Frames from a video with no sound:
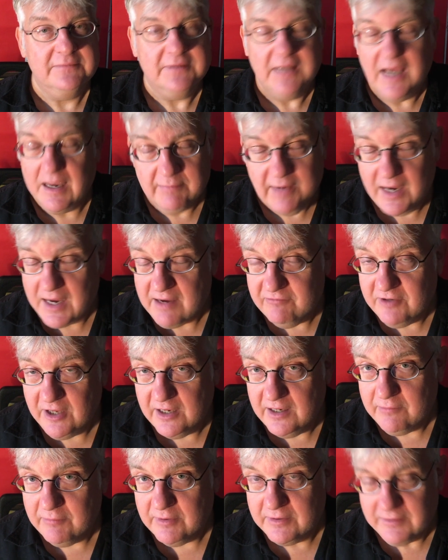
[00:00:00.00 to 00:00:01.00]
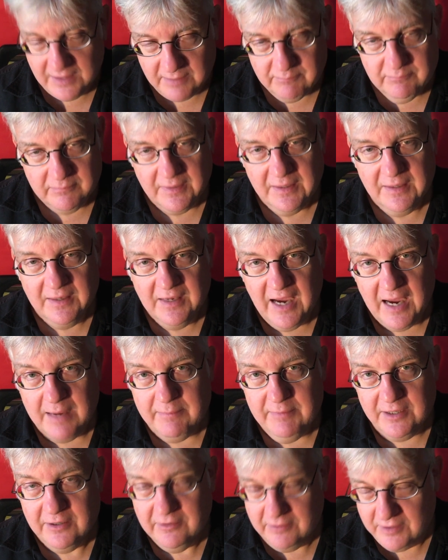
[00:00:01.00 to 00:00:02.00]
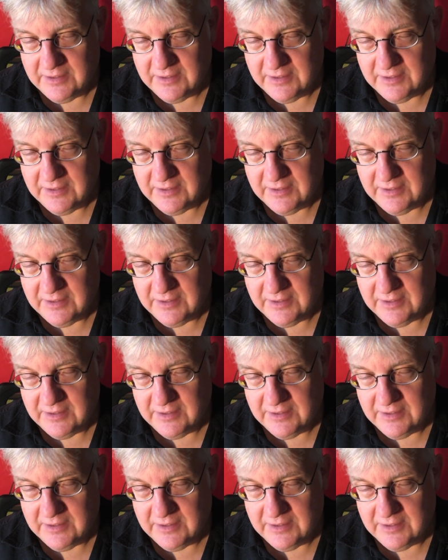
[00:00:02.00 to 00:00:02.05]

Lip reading: I haven't gone anywhere. I'm here.